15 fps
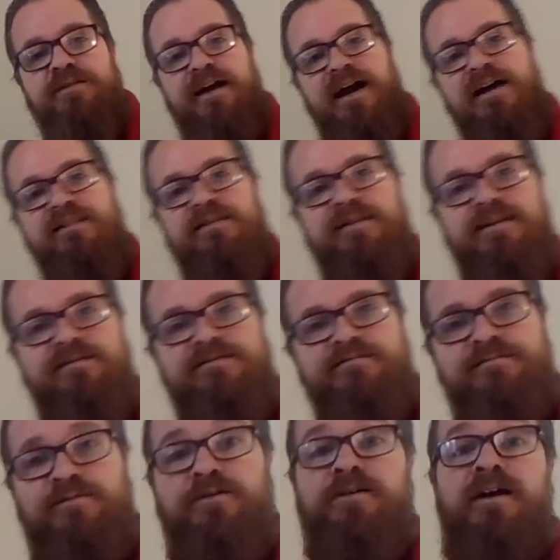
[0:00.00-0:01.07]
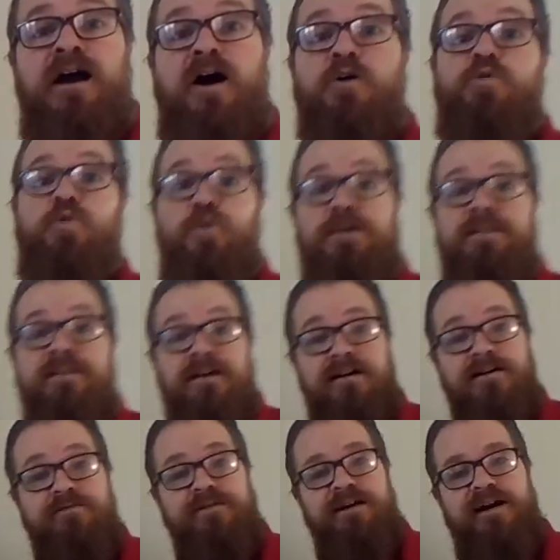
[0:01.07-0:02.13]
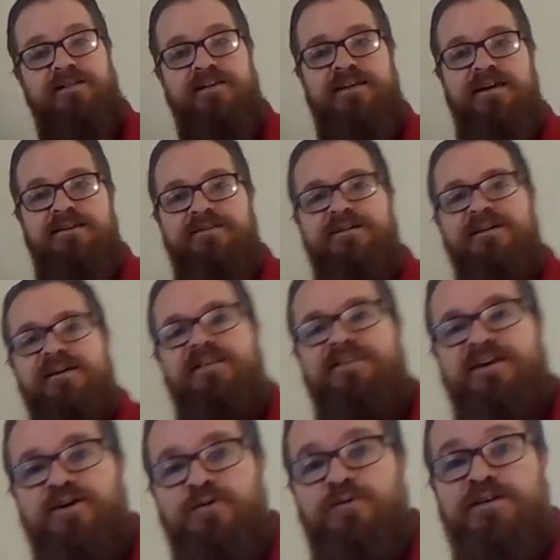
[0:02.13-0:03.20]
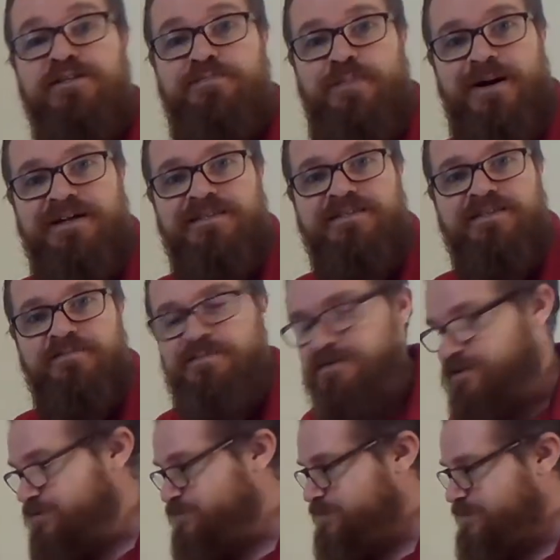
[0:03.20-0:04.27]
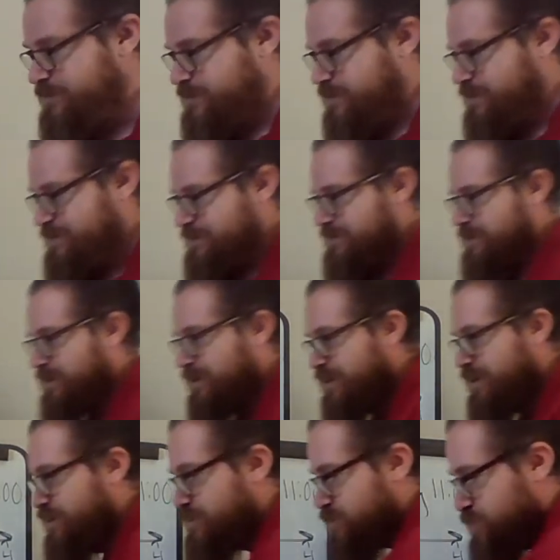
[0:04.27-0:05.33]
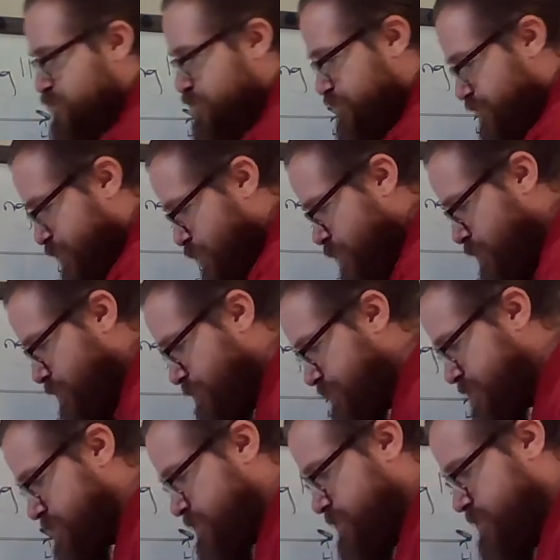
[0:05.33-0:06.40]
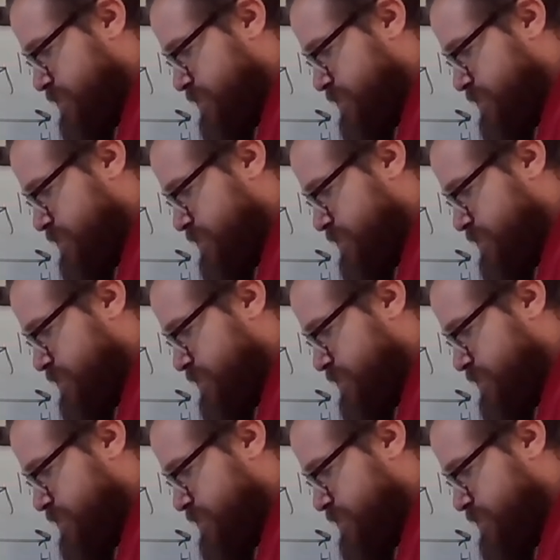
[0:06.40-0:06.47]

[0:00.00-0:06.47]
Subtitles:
alligator, or a greedy, hungry alligator that always bites the bigger one. 2/4